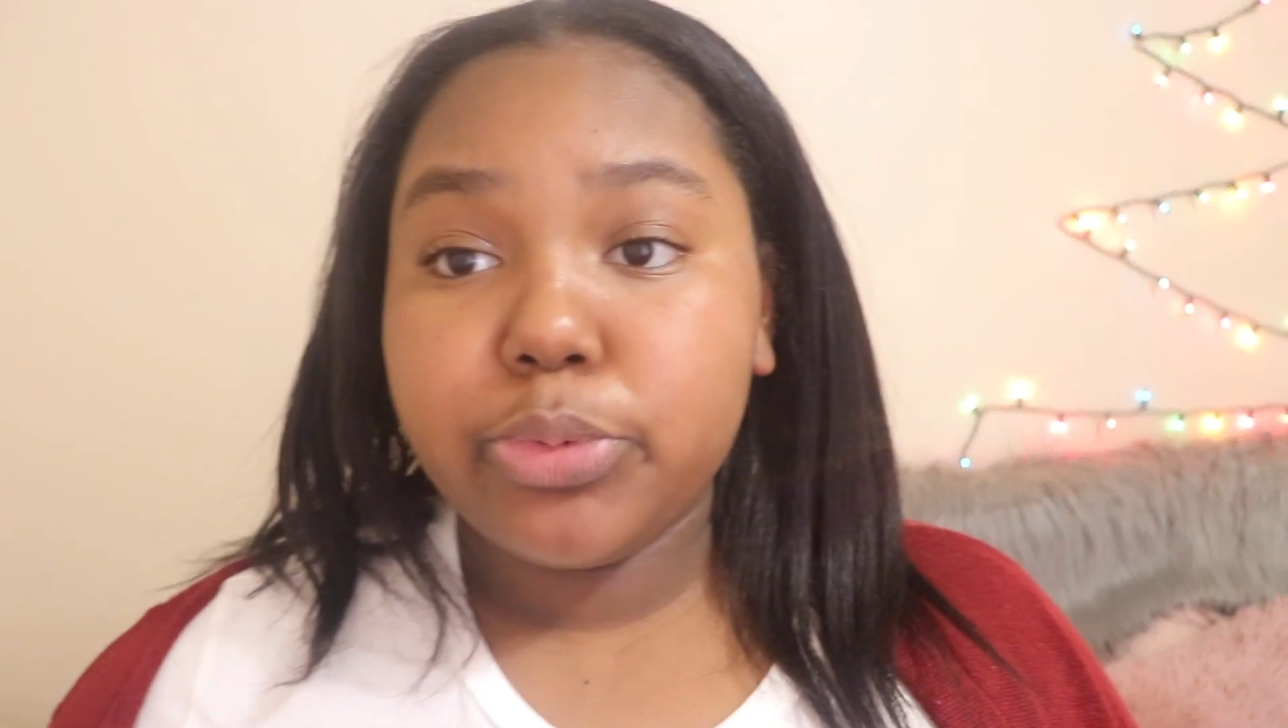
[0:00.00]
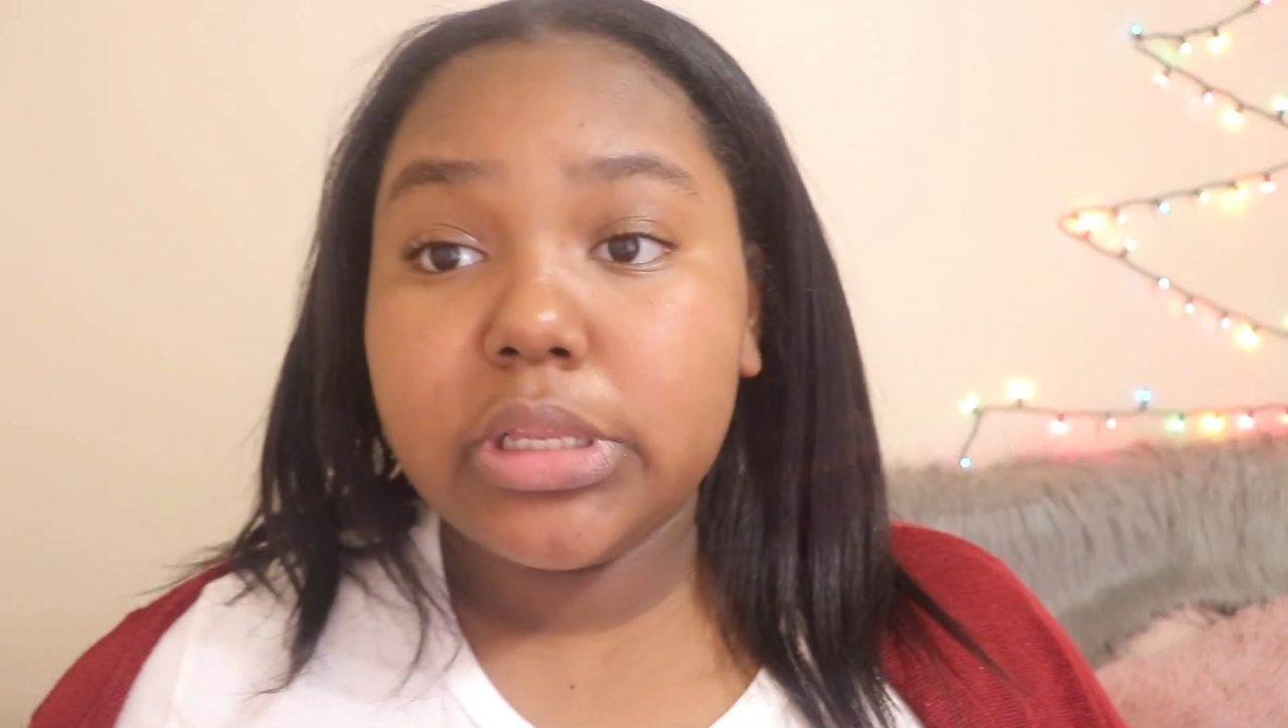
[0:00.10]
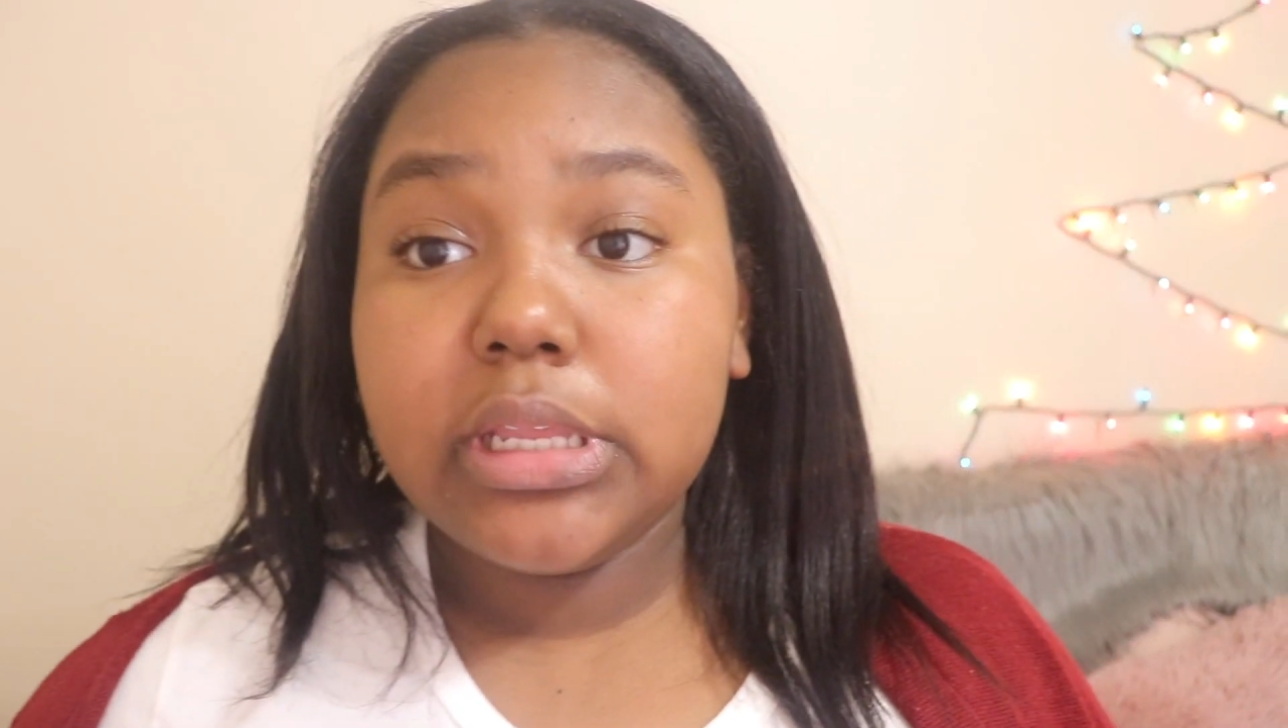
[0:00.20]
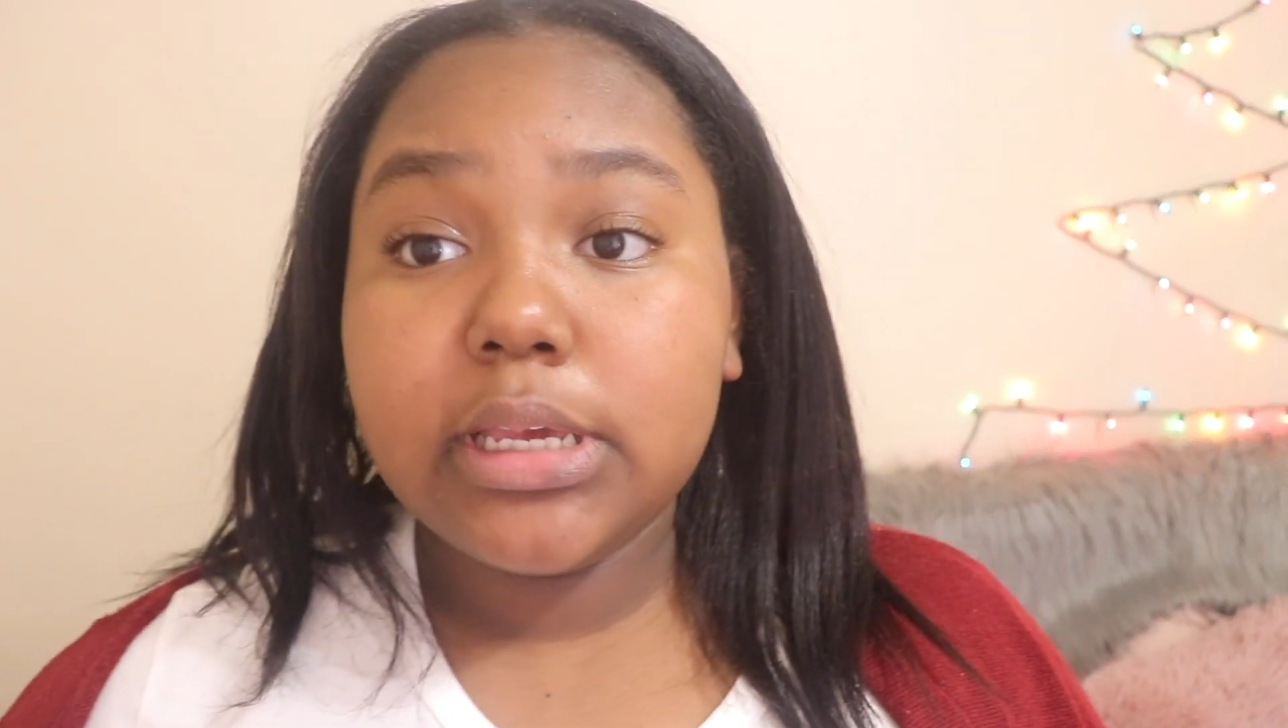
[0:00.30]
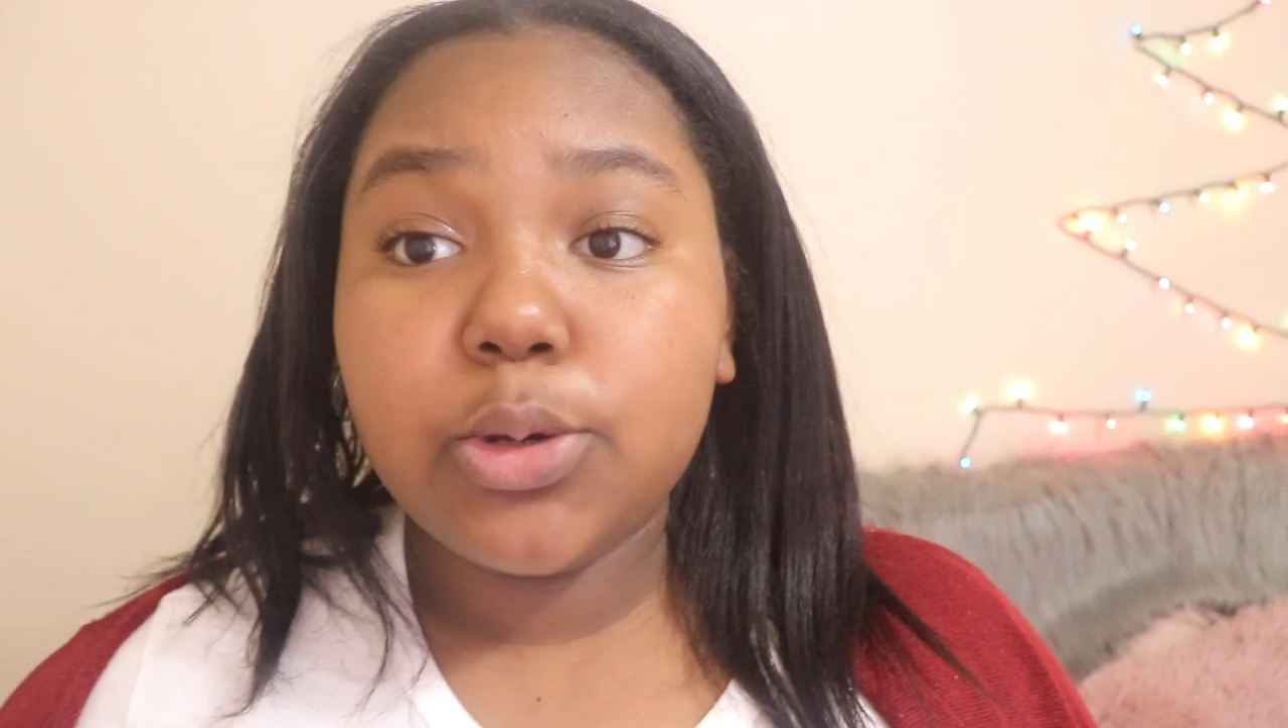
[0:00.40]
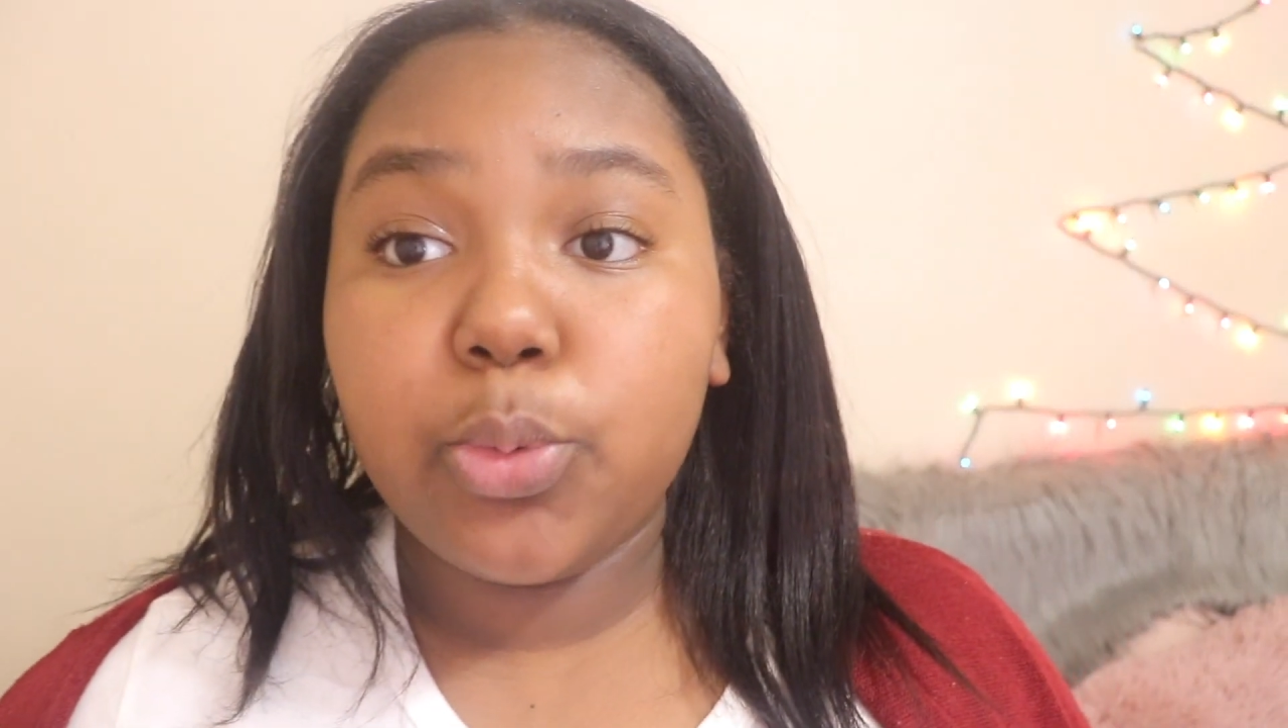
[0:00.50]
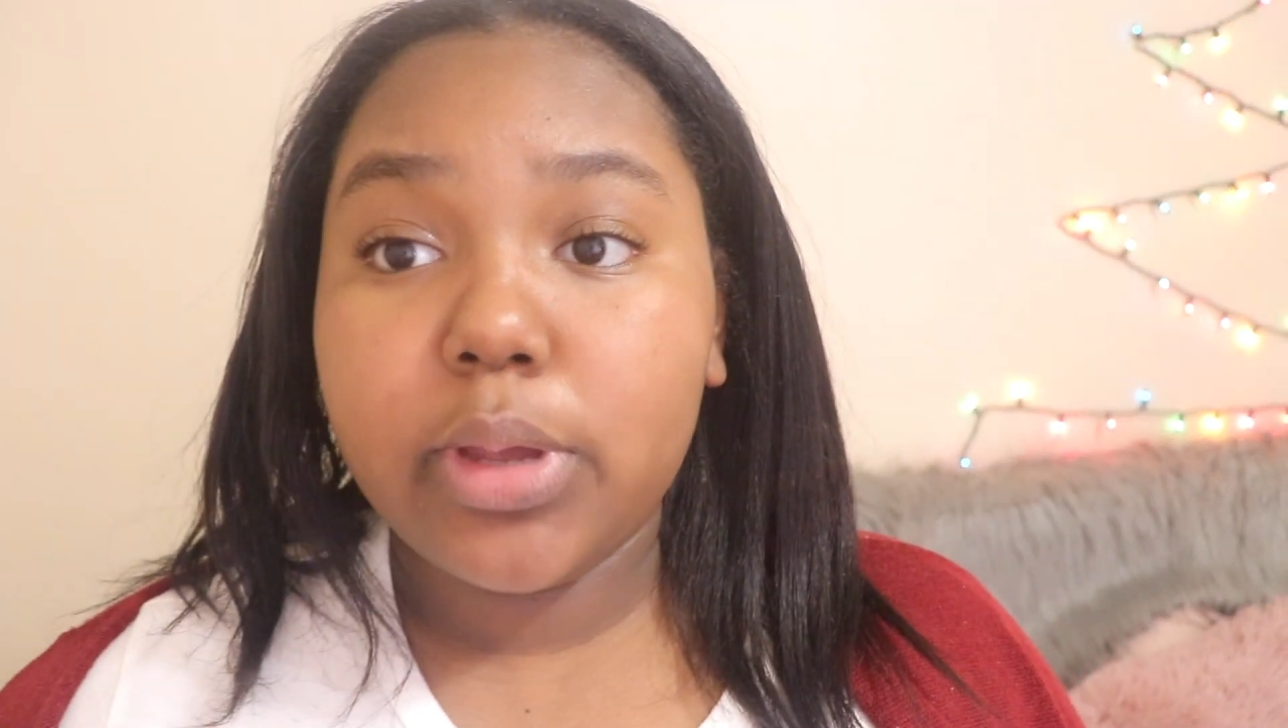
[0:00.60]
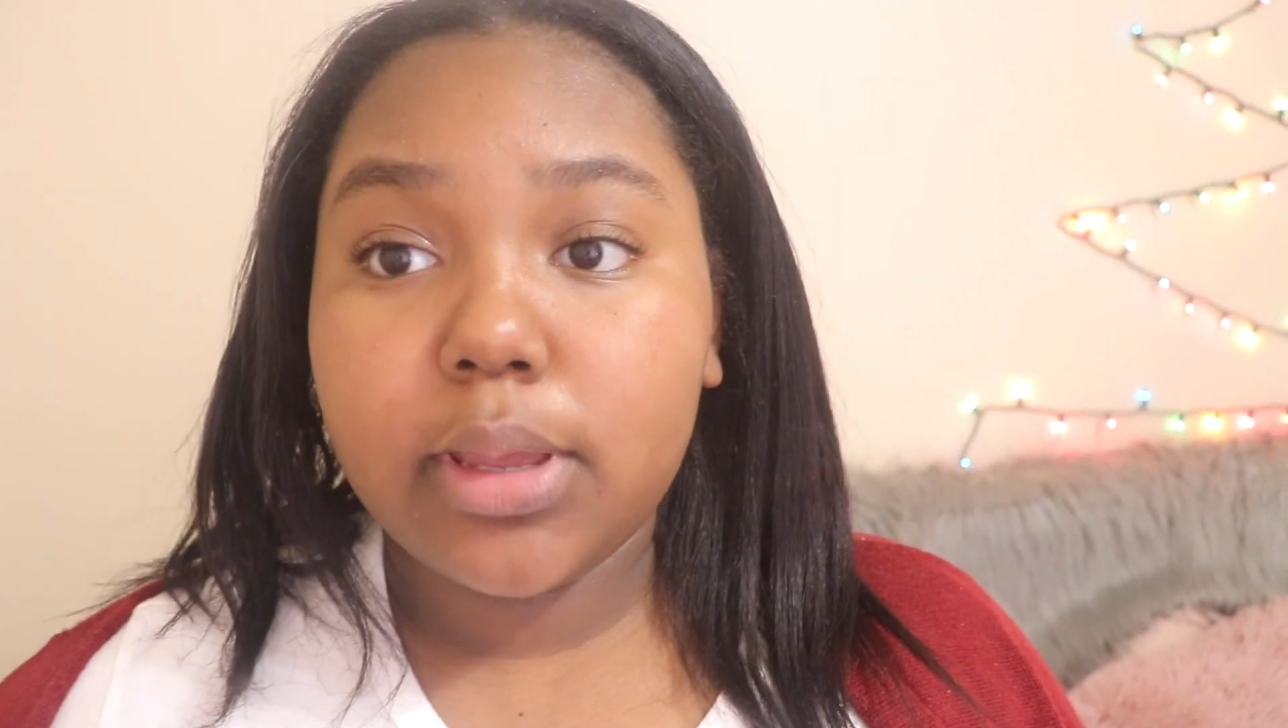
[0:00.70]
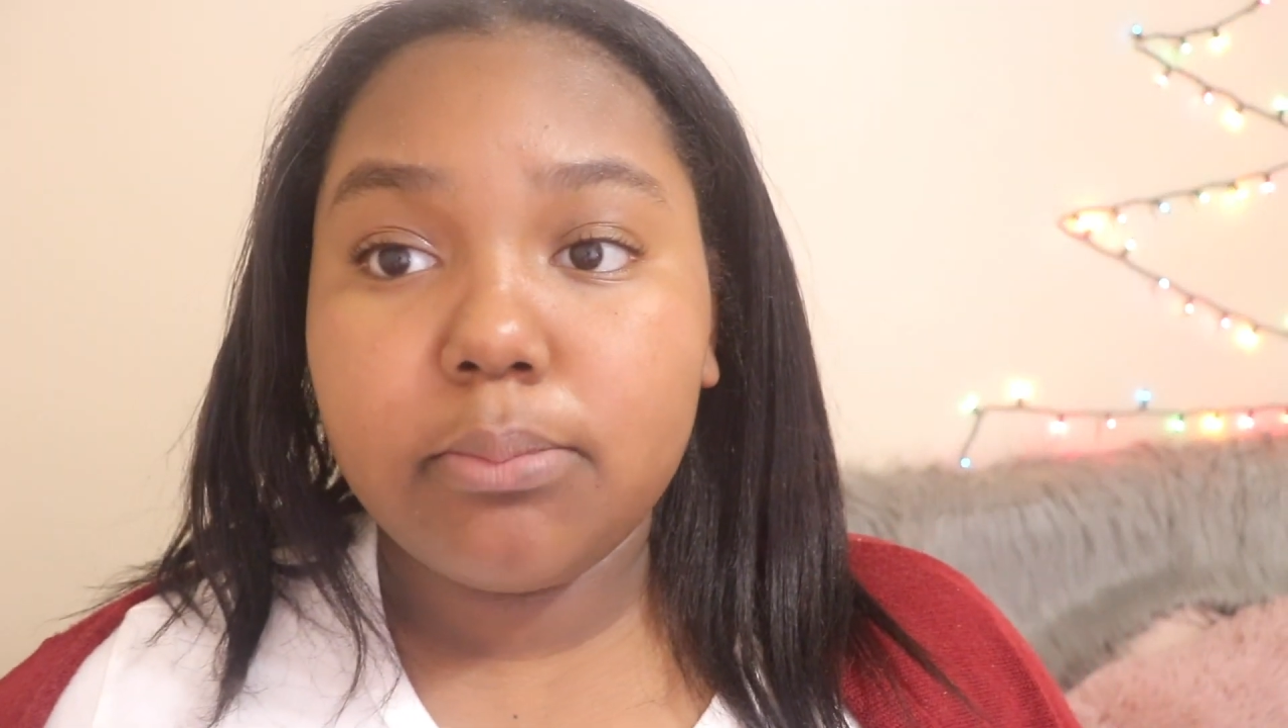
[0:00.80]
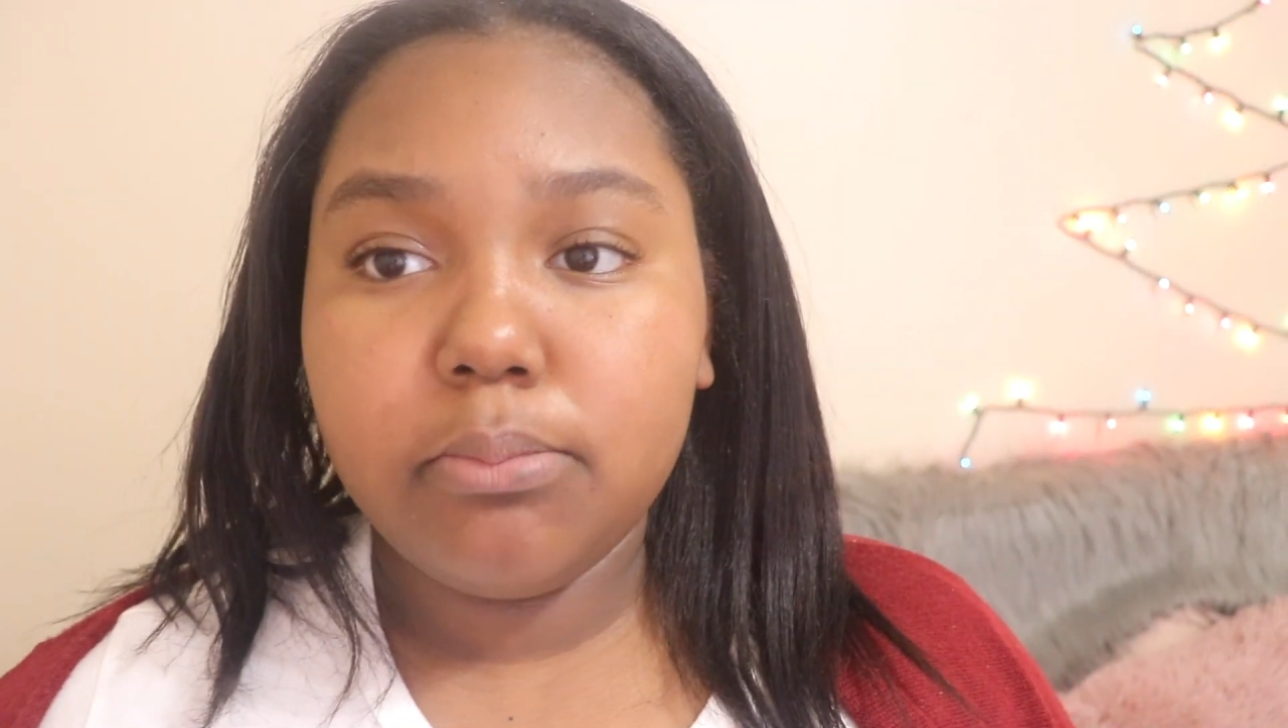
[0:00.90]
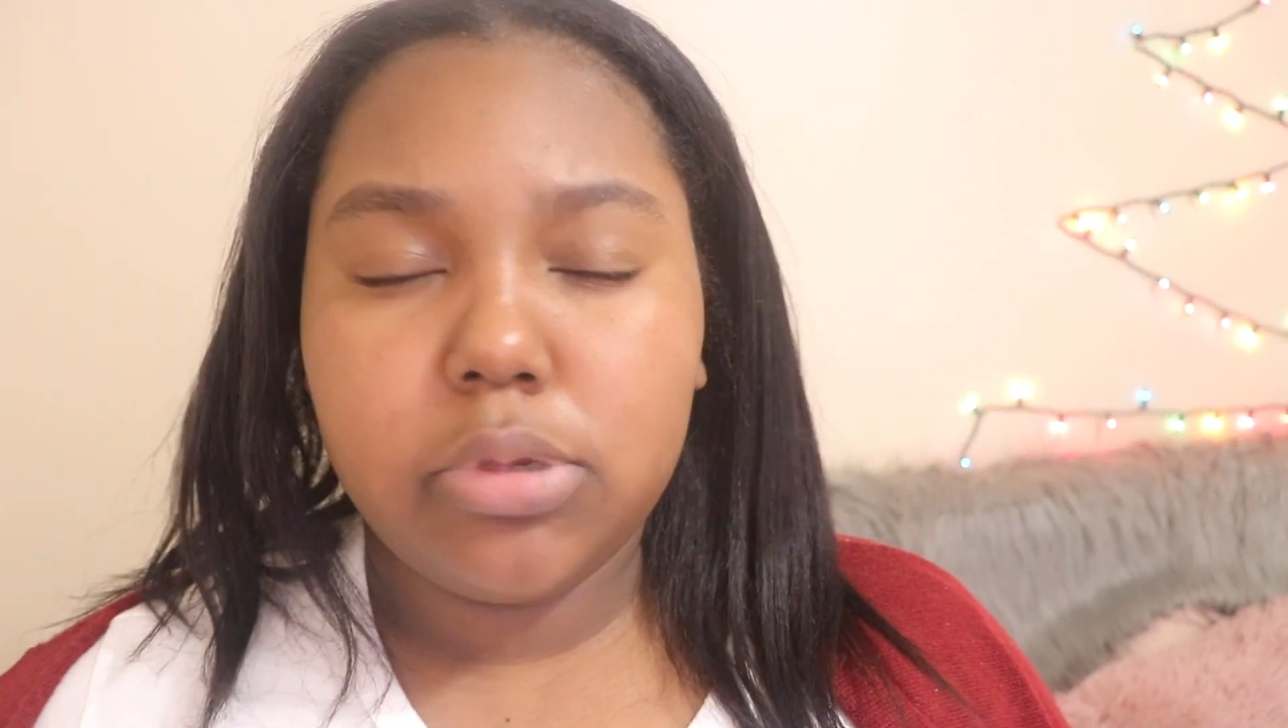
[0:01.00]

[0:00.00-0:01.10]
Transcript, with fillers: really quick